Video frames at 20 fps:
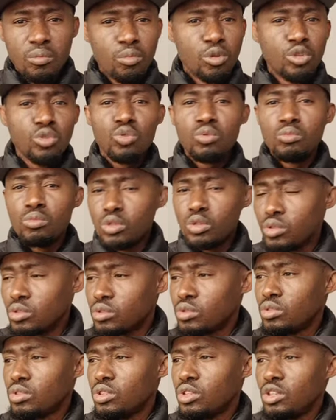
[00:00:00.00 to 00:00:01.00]
month to
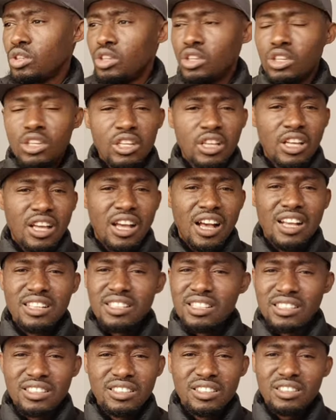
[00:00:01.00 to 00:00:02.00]
month.
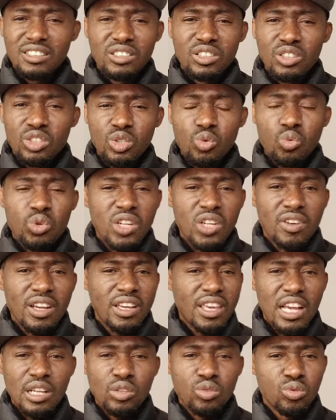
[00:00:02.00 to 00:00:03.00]
As in, you will
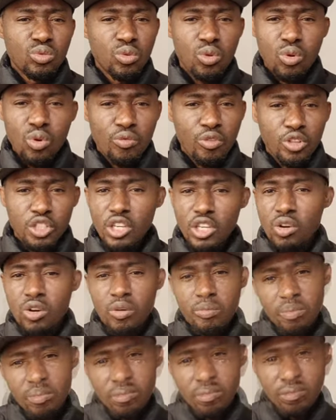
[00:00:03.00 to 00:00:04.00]
never care to go for
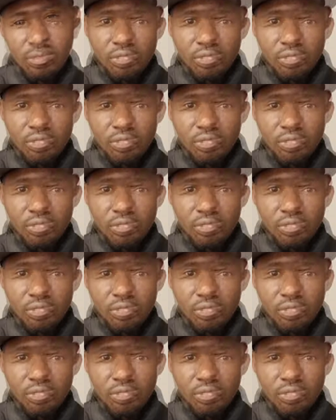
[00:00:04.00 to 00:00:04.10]
checkup.